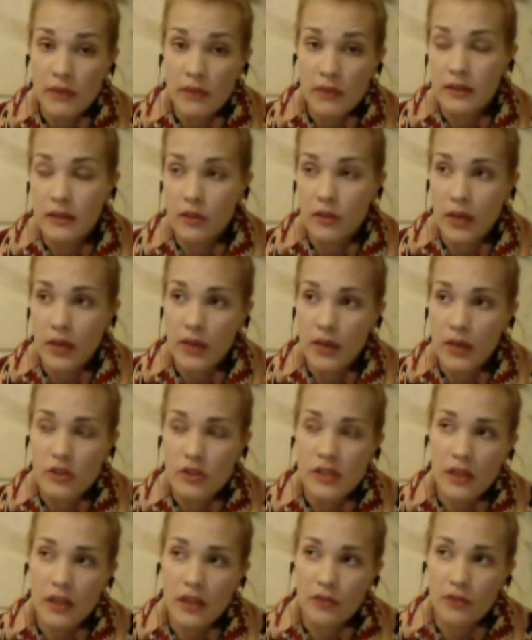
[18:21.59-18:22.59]
and you cannot
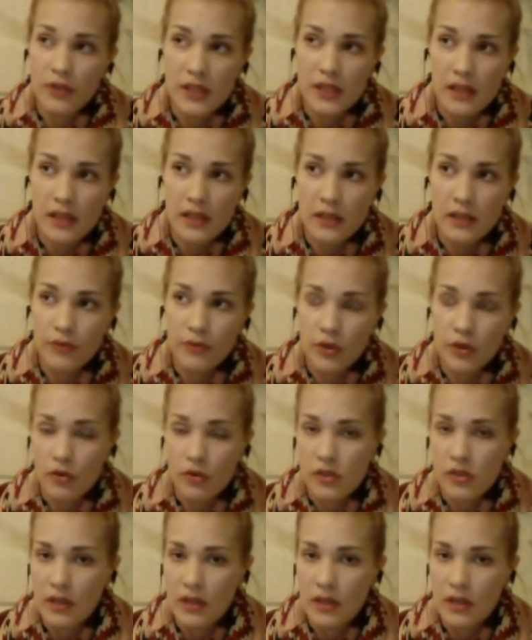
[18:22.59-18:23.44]
study physics if you don't